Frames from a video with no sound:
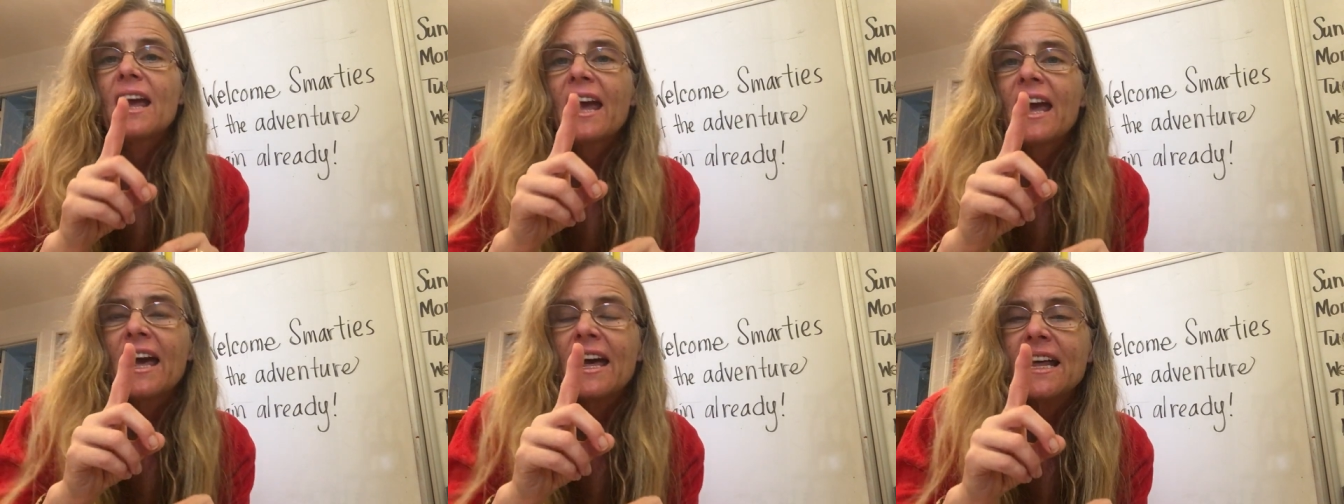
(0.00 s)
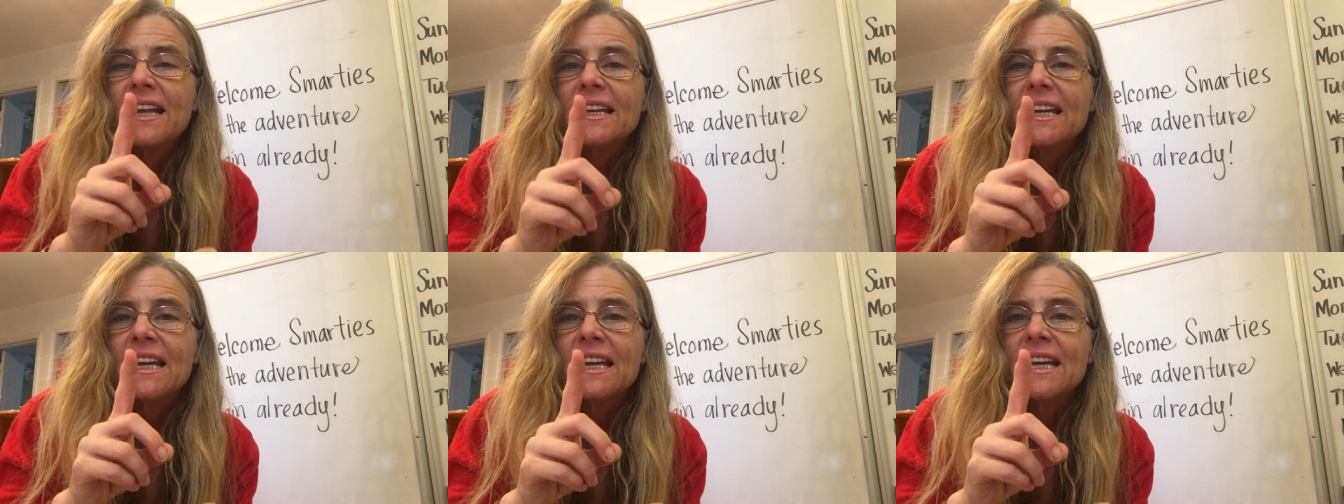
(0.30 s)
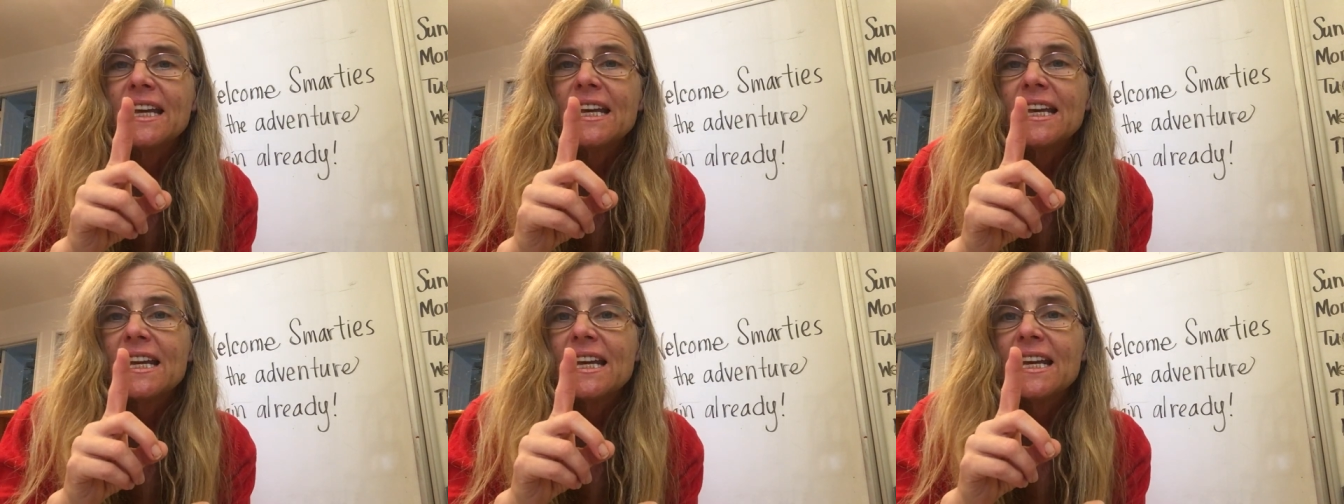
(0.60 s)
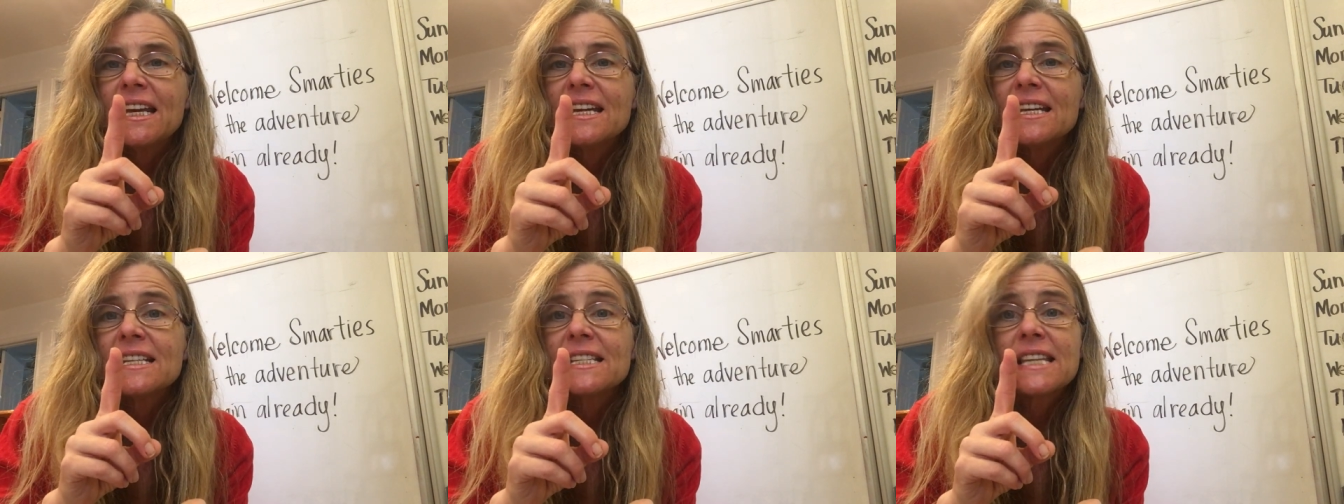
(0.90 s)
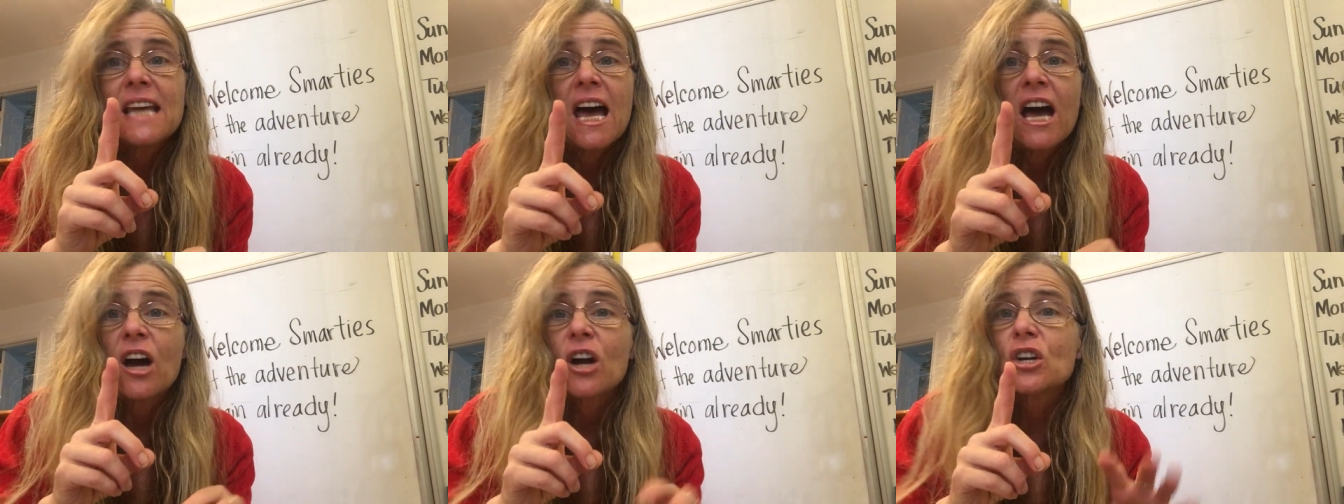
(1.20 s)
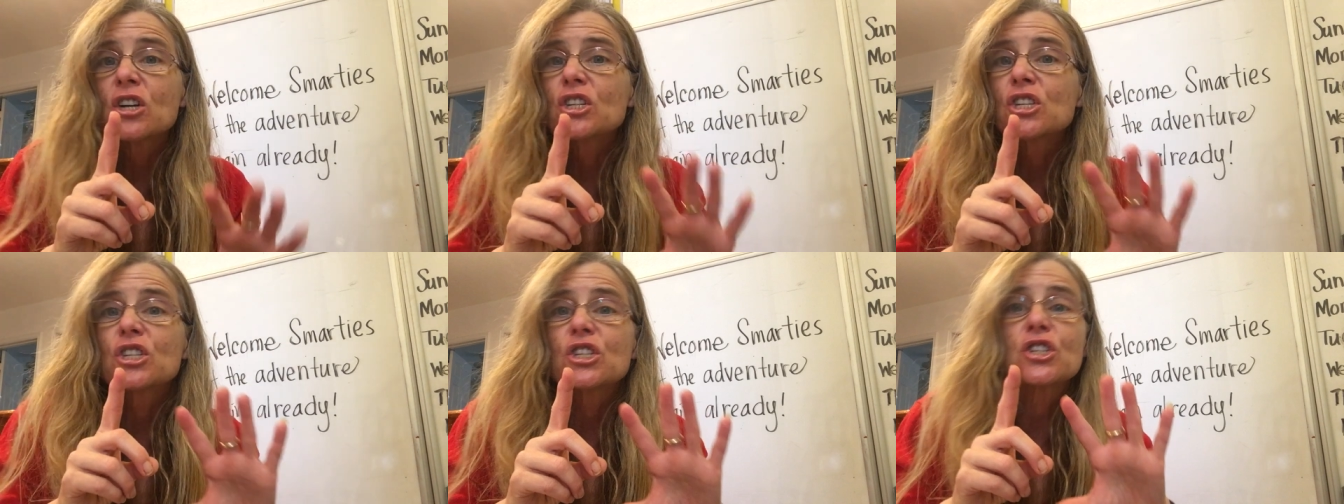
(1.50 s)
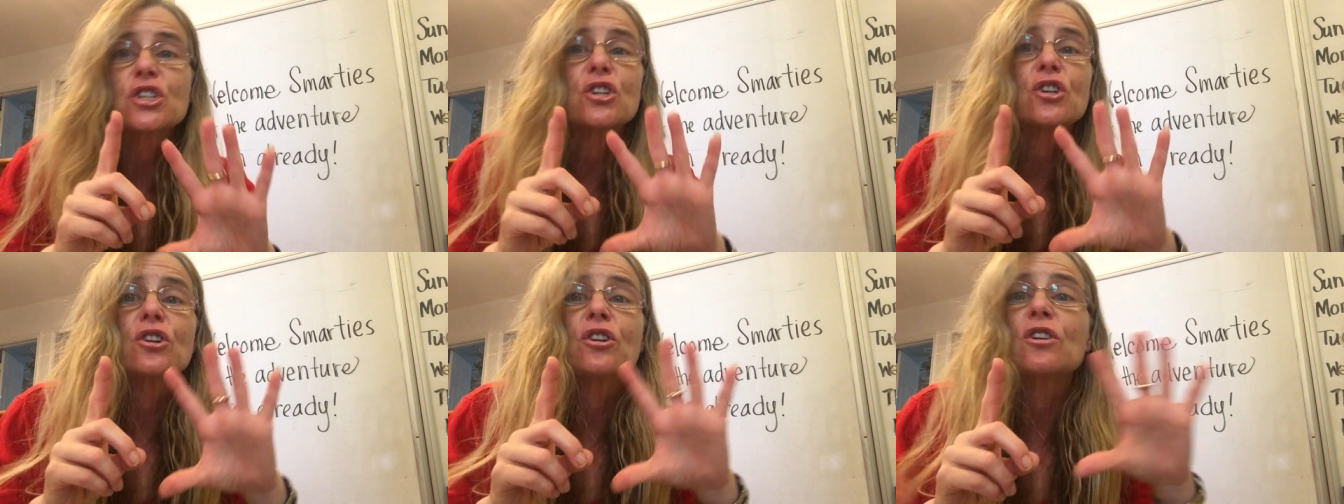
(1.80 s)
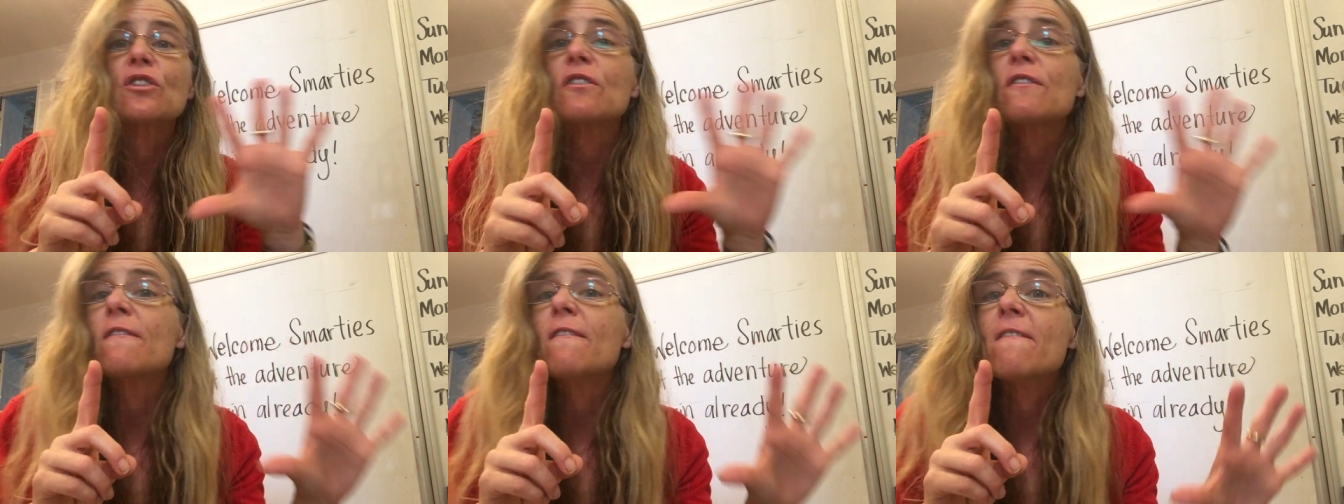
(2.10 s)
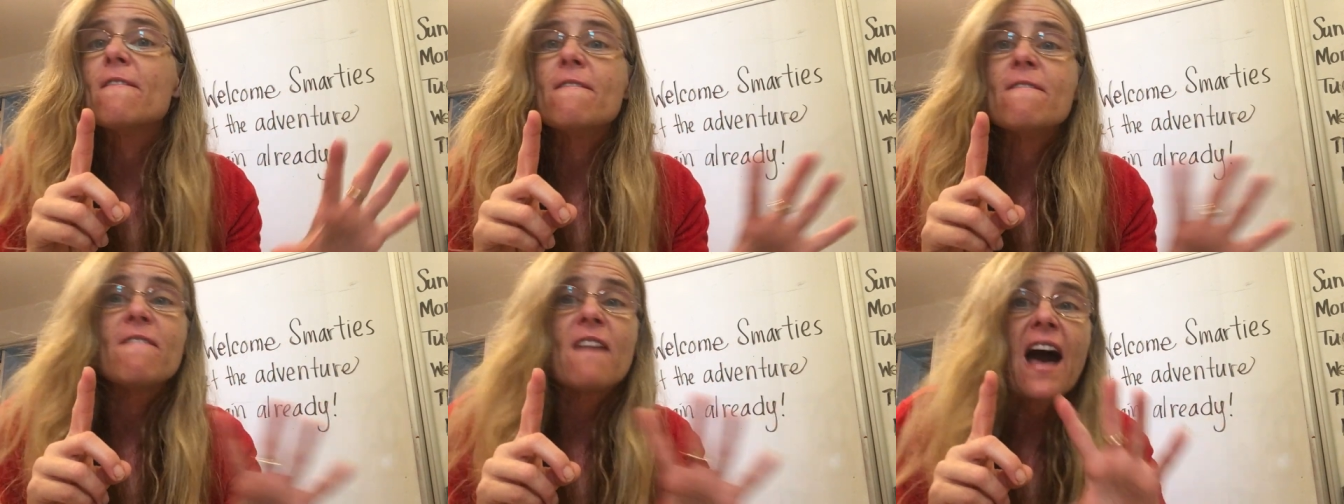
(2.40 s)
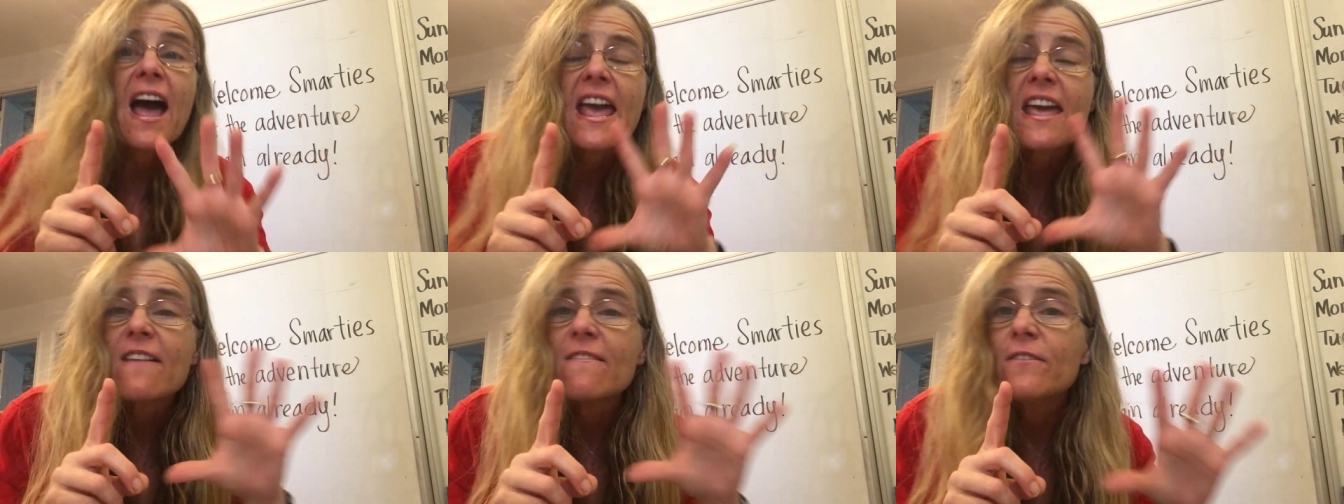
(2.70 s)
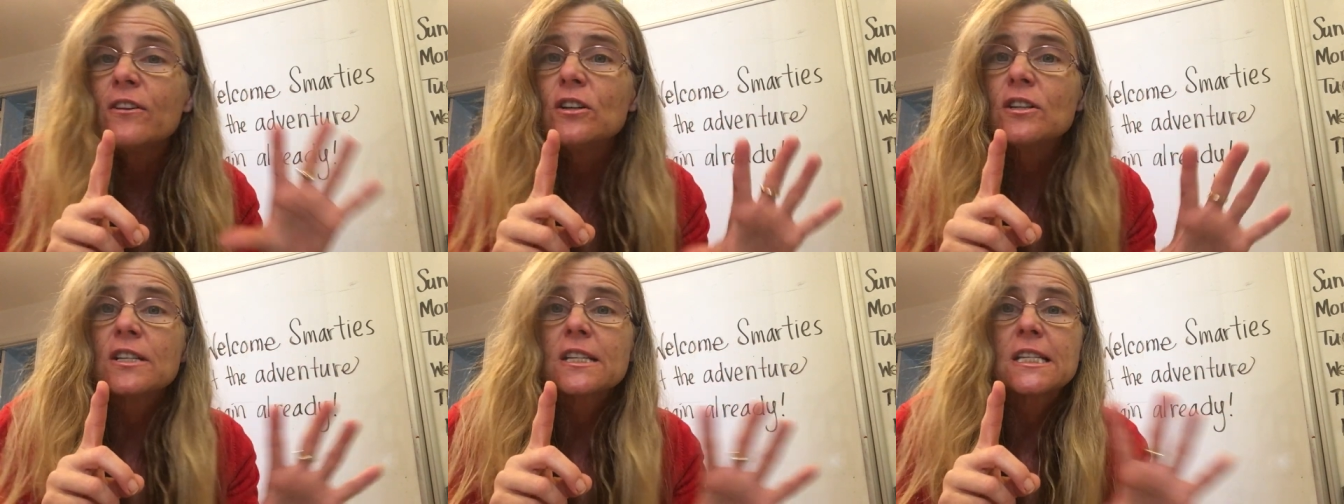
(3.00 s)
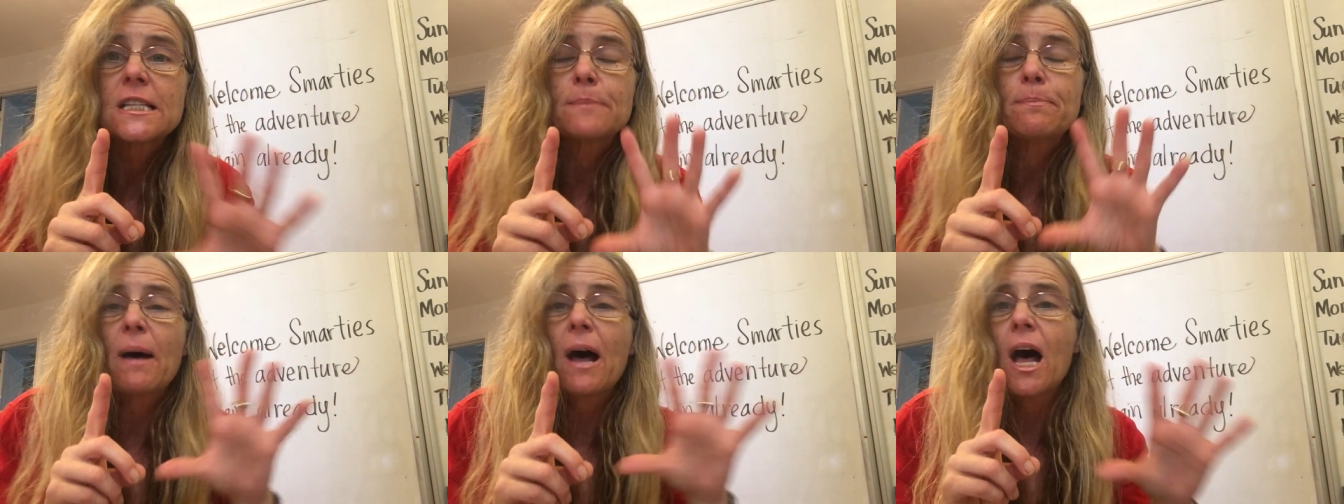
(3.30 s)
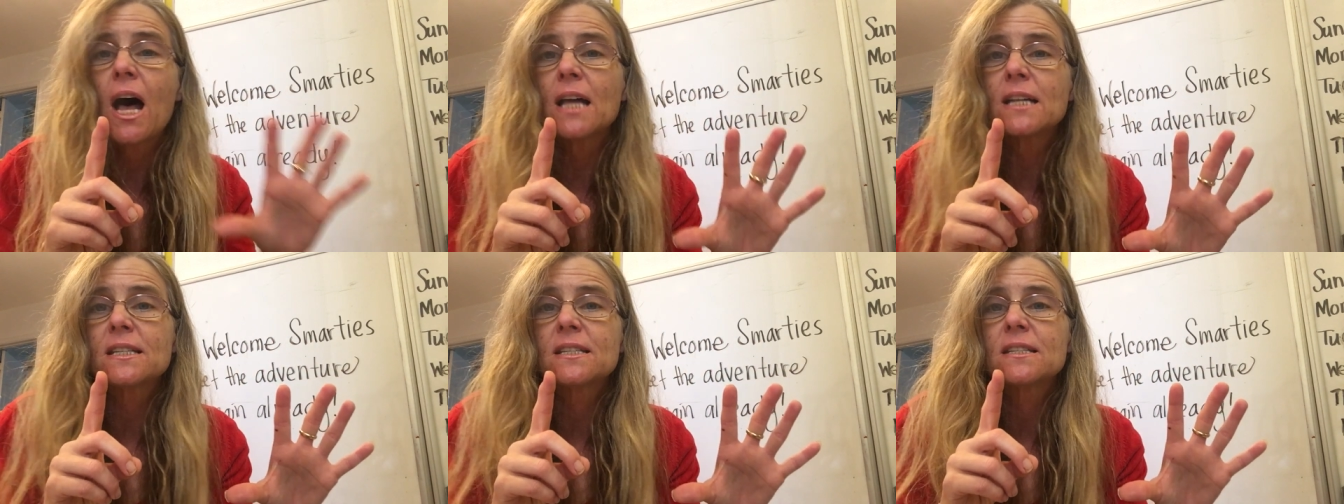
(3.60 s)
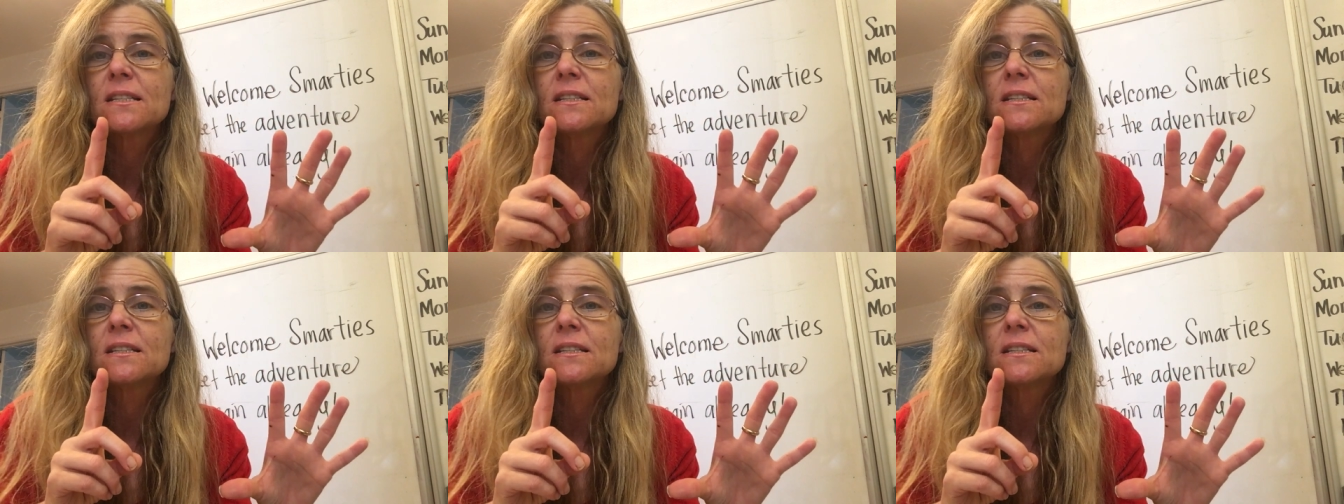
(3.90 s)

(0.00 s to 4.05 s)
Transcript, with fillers: And it is our survival spot.